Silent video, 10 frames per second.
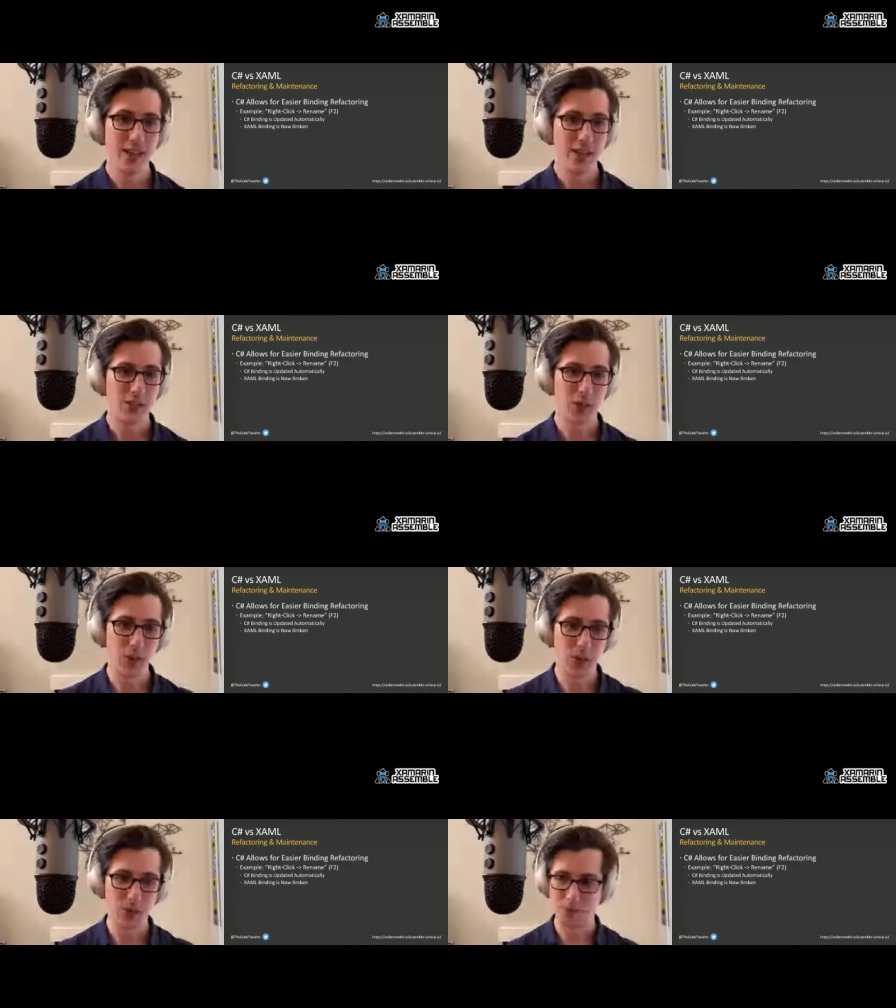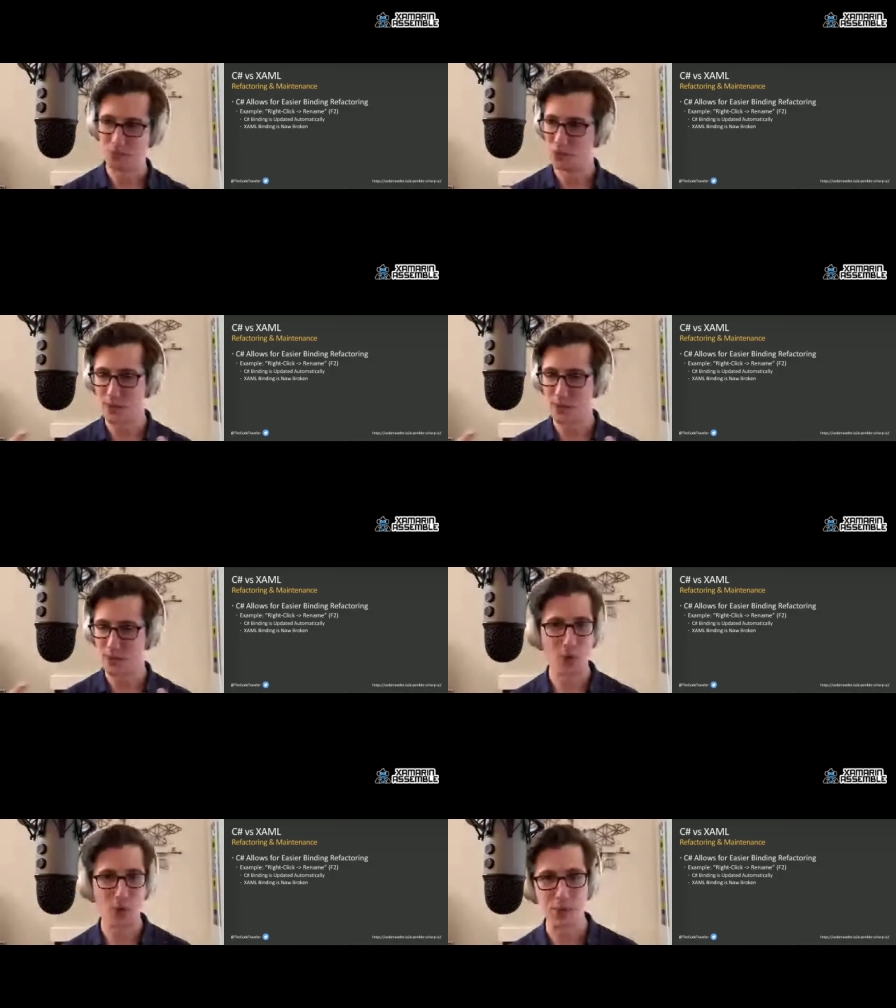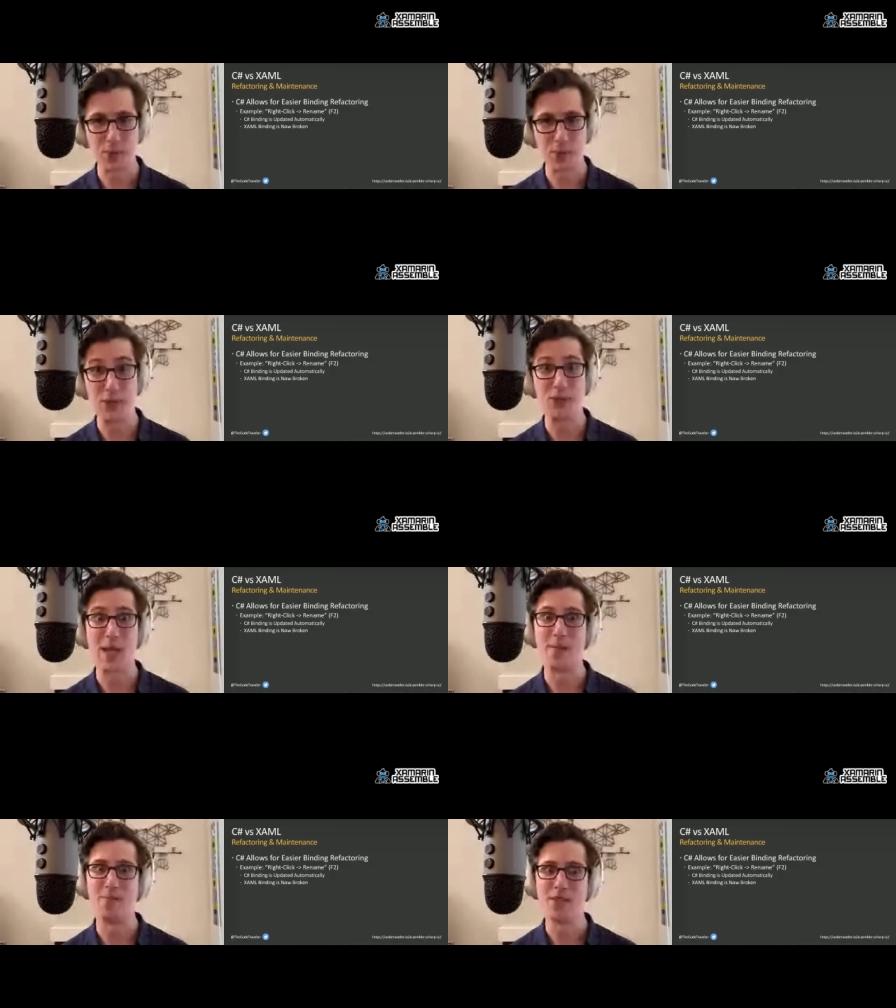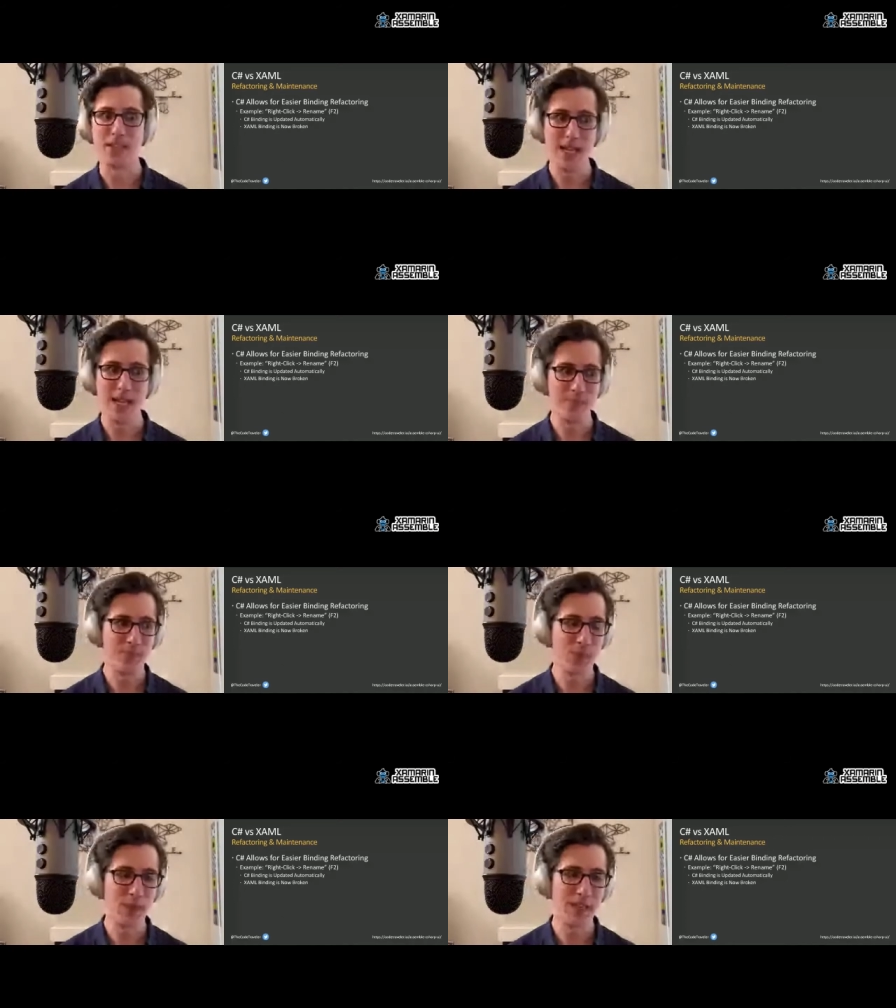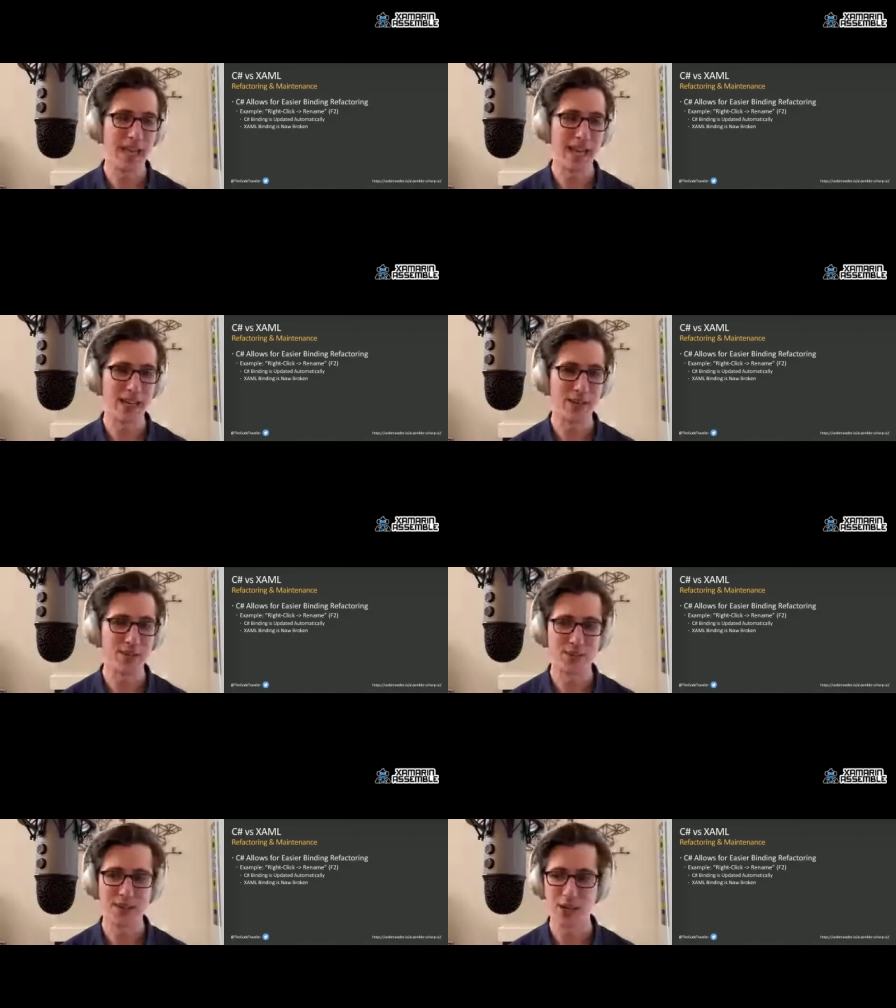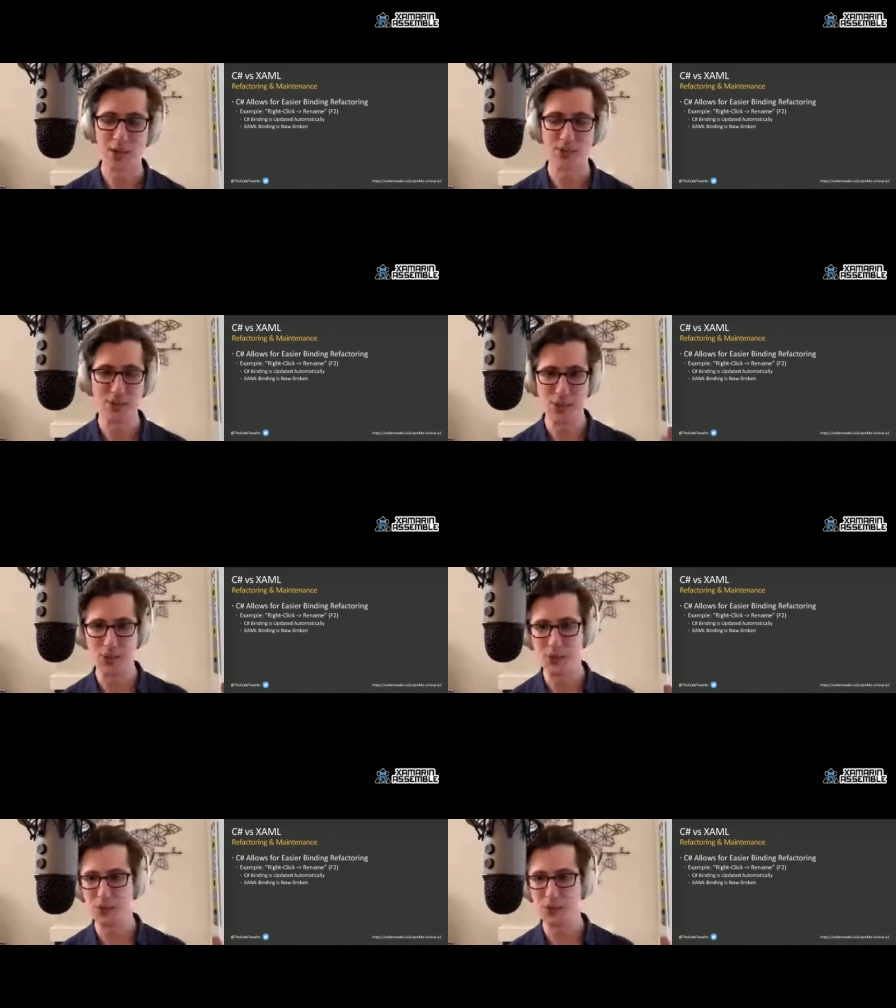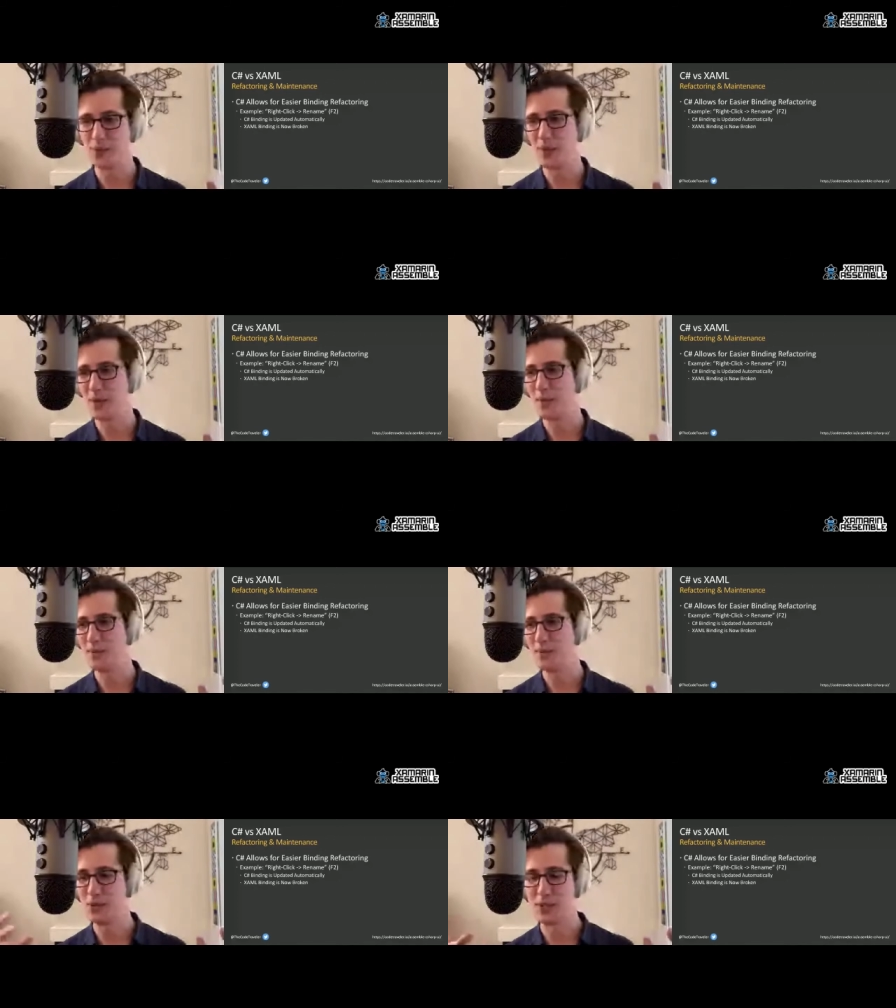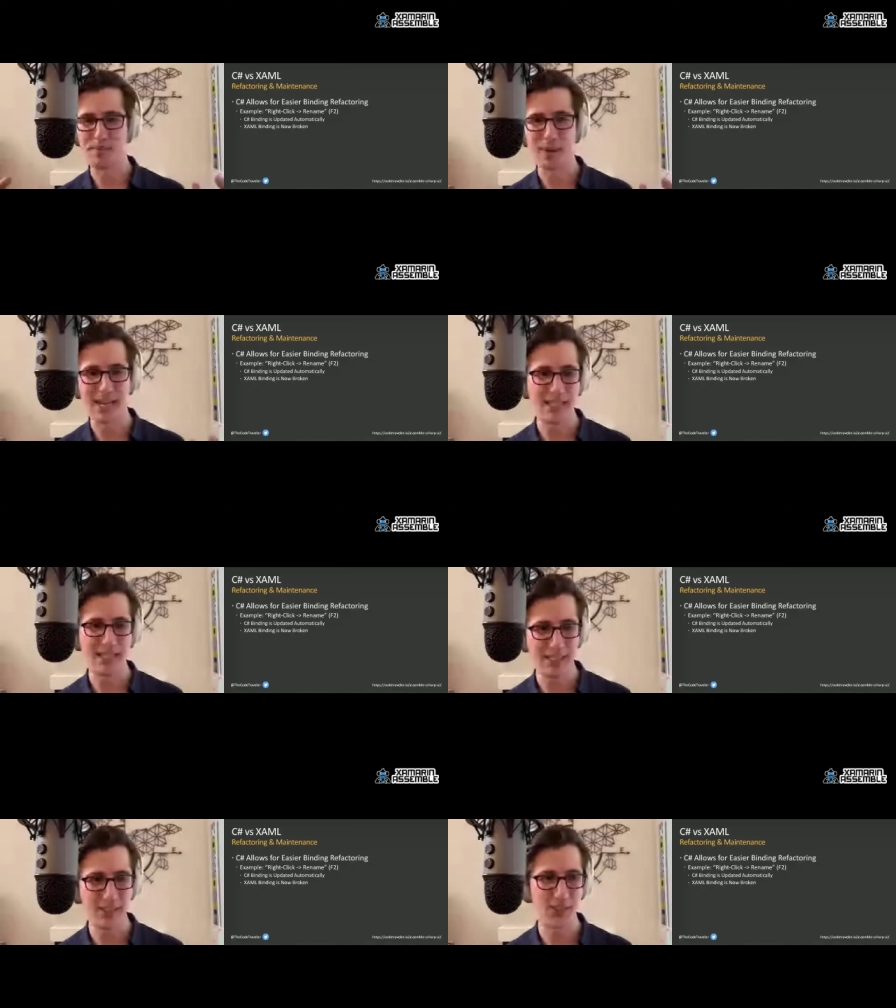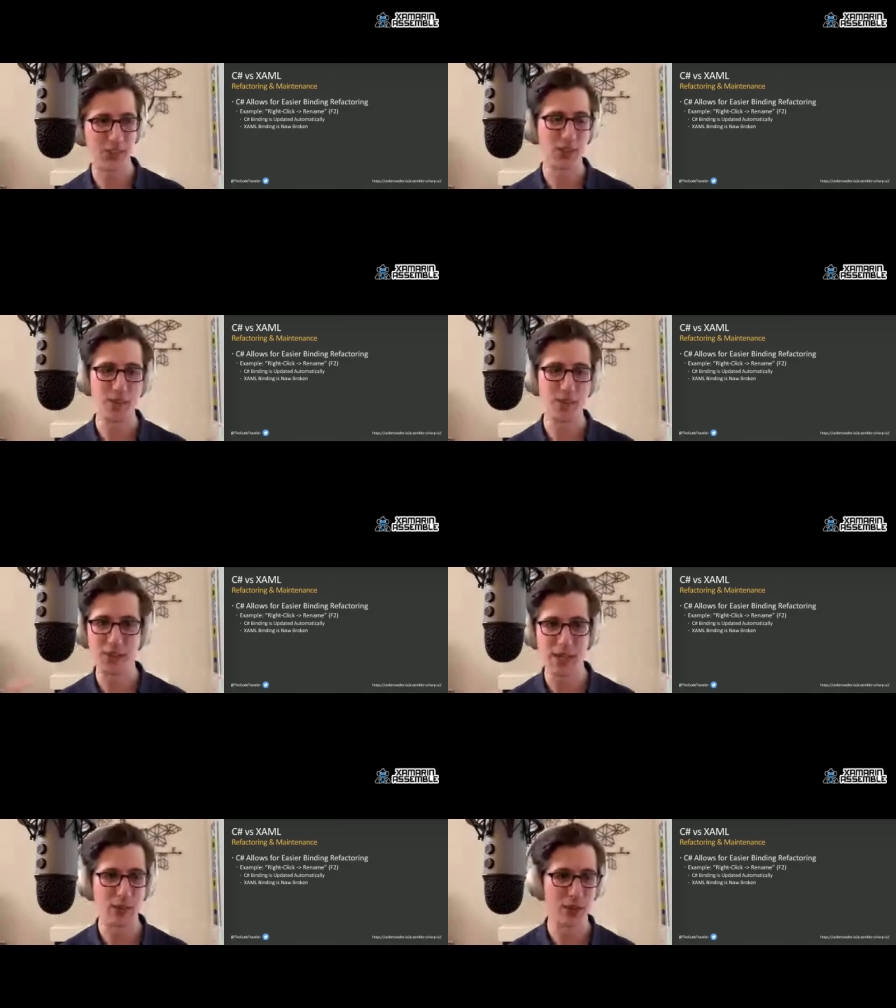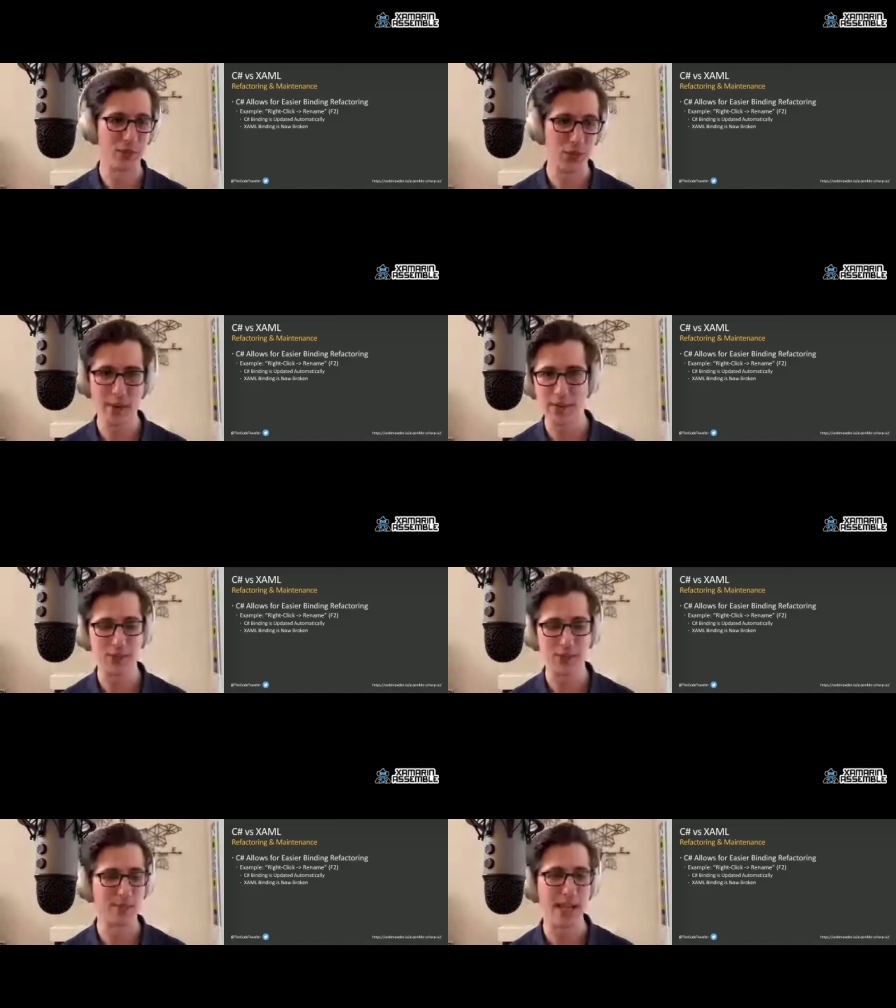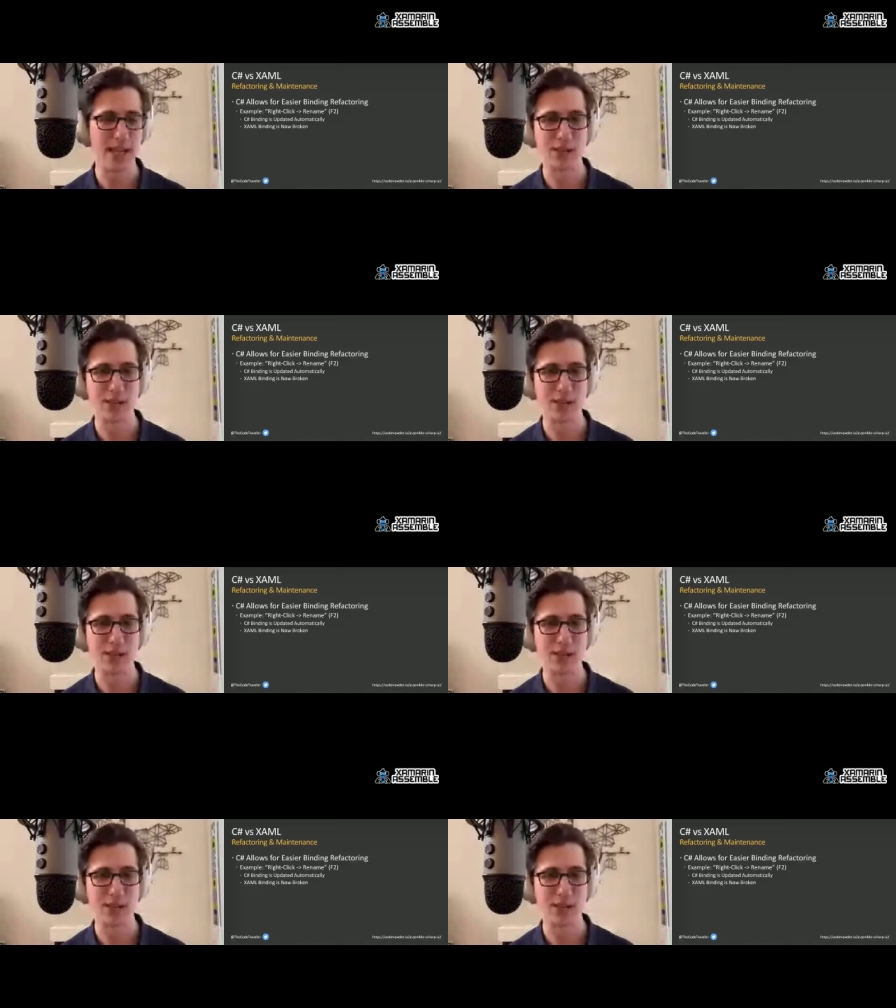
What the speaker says: So Xamarin.Forms, we use MBVM. We have our views using bindings to communicate with our view models and back and